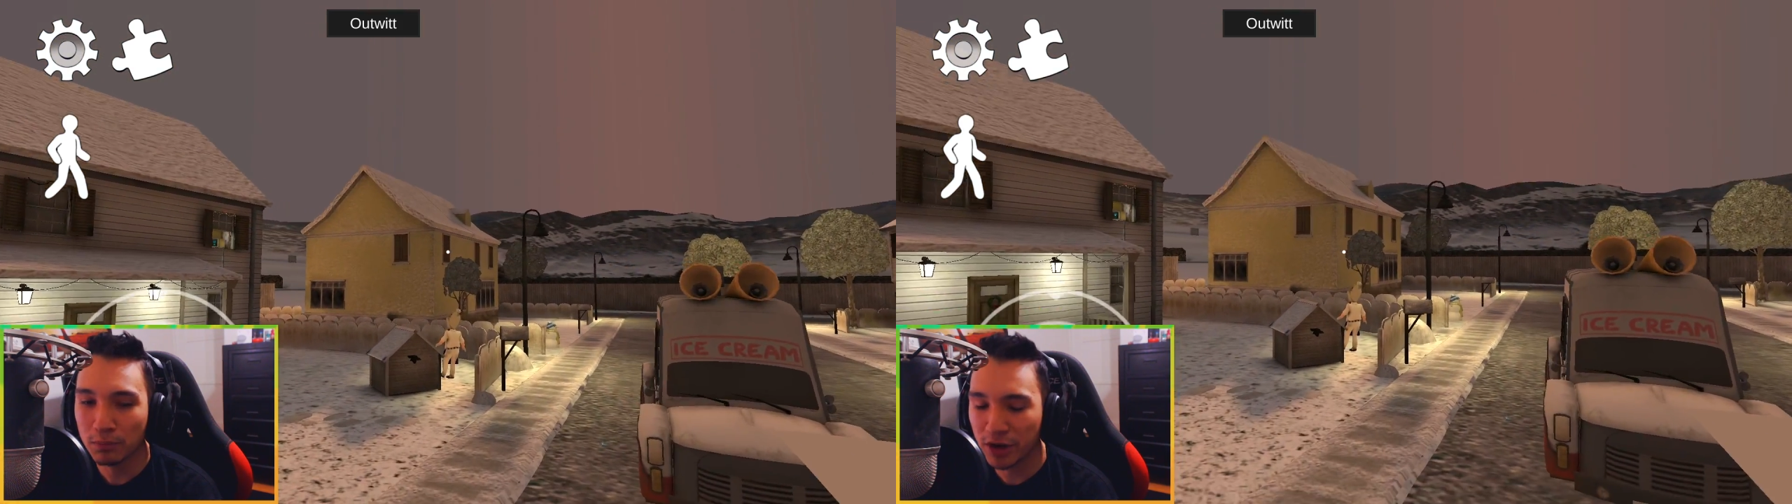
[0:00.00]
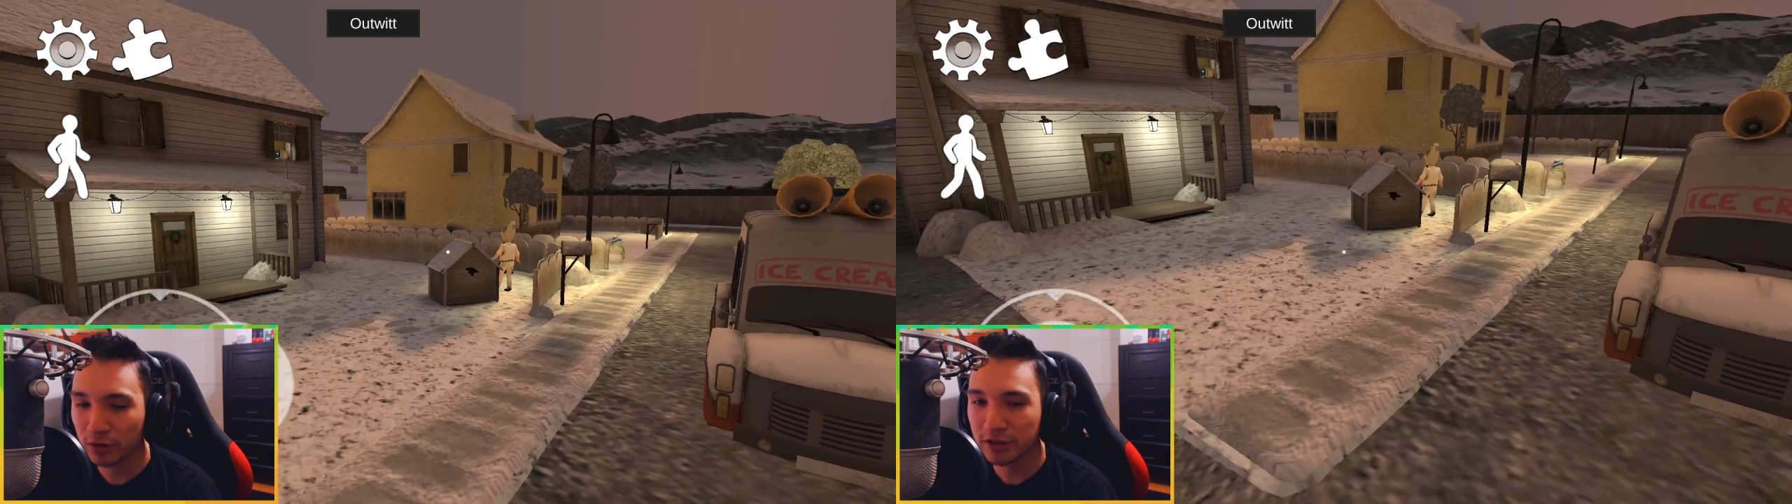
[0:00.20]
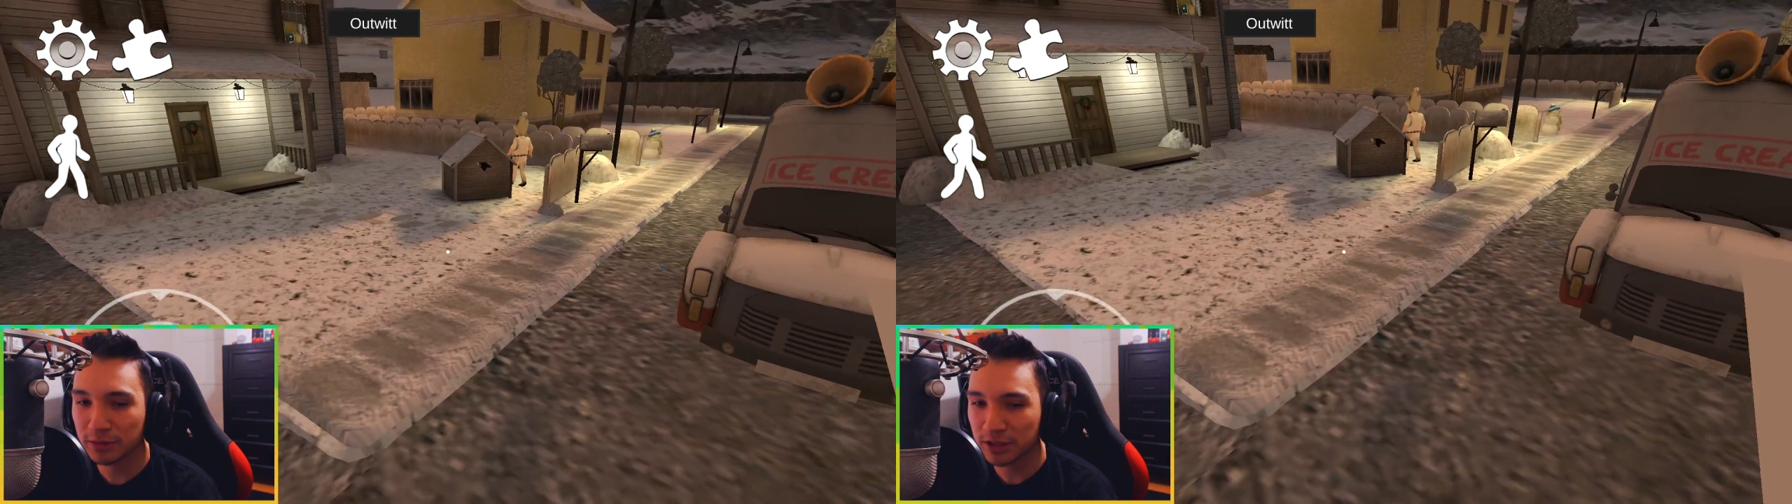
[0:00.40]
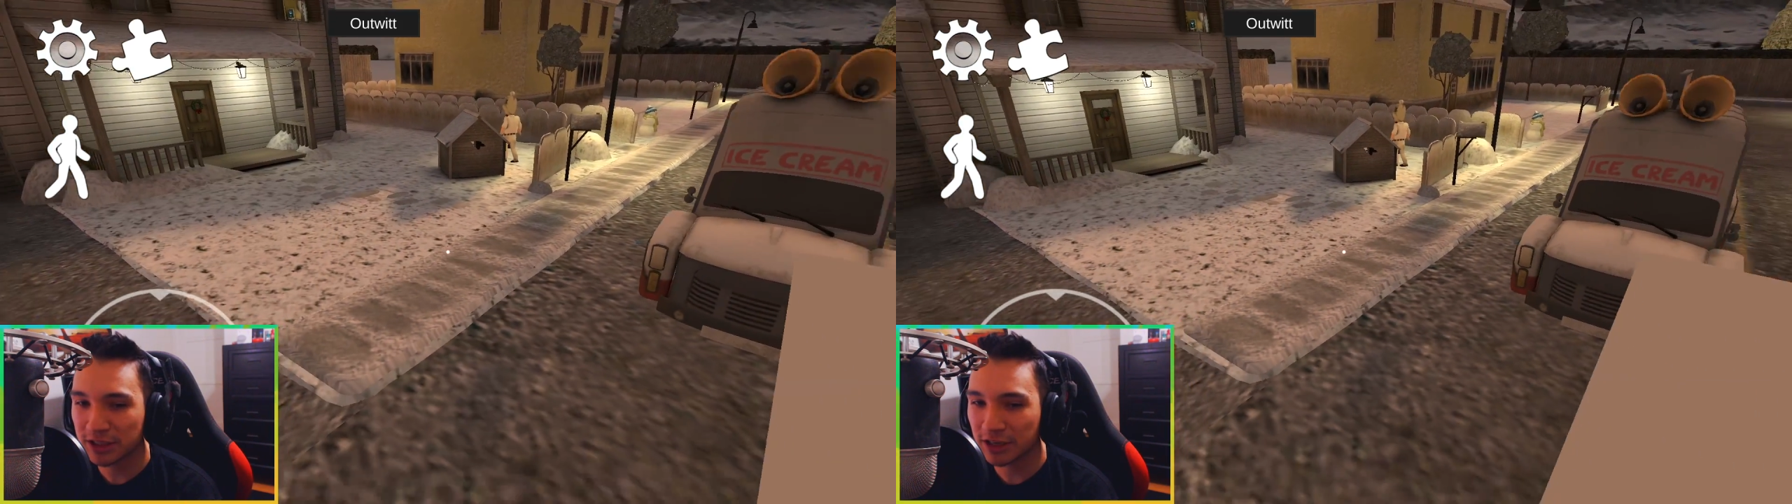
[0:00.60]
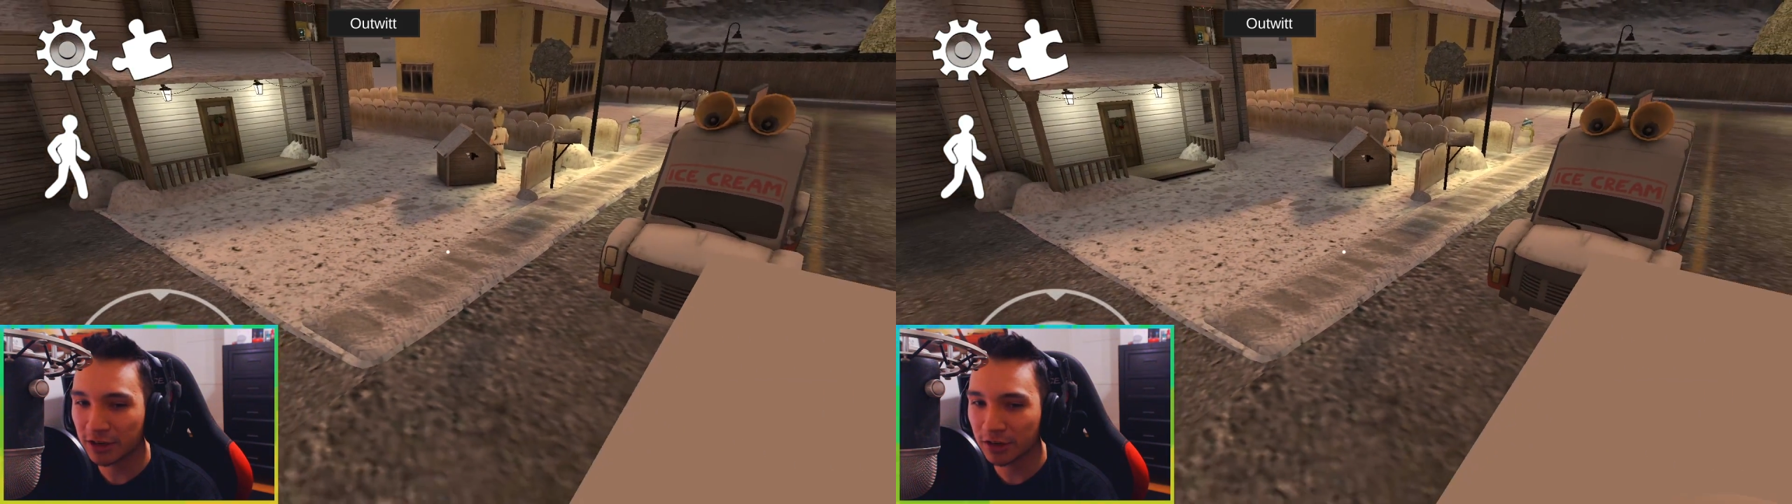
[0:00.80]
building
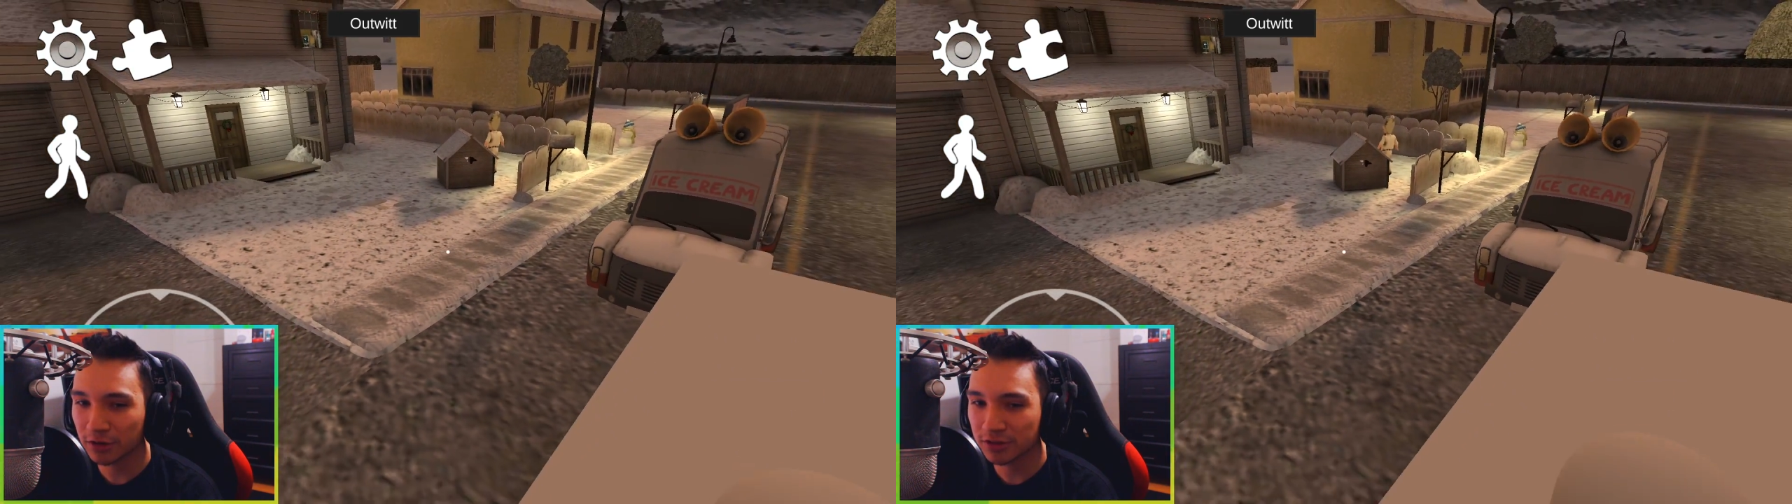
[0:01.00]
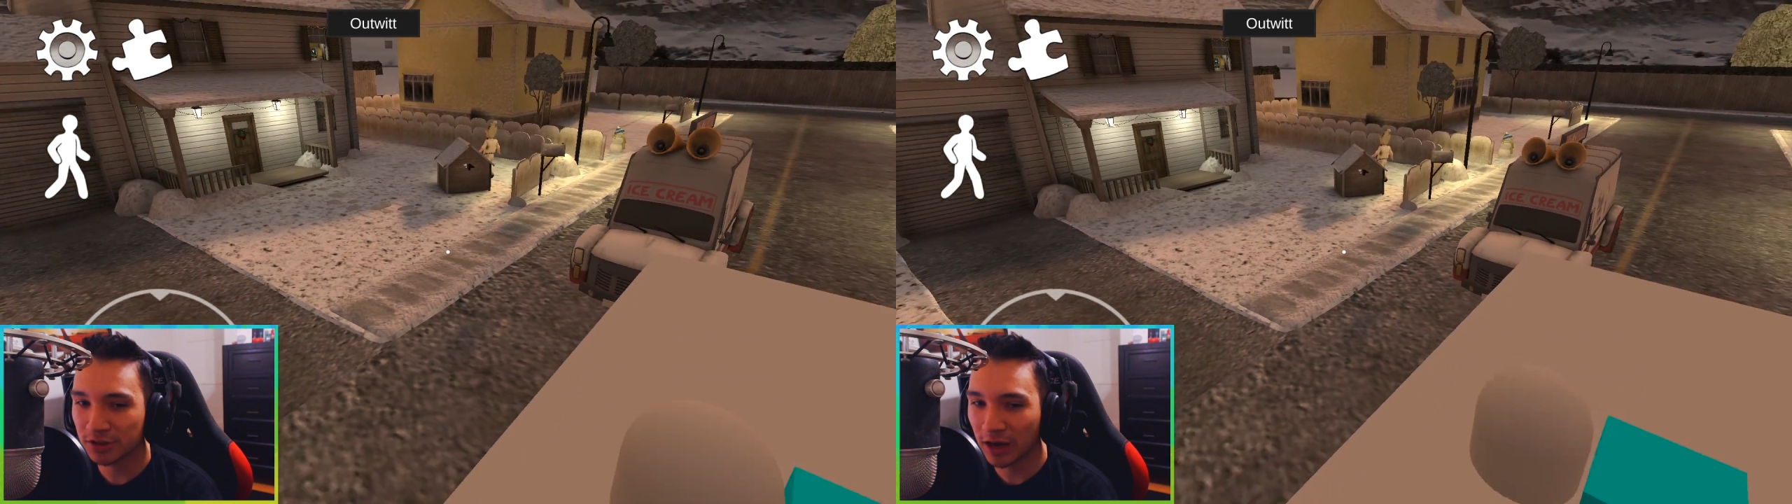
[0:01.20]
materials,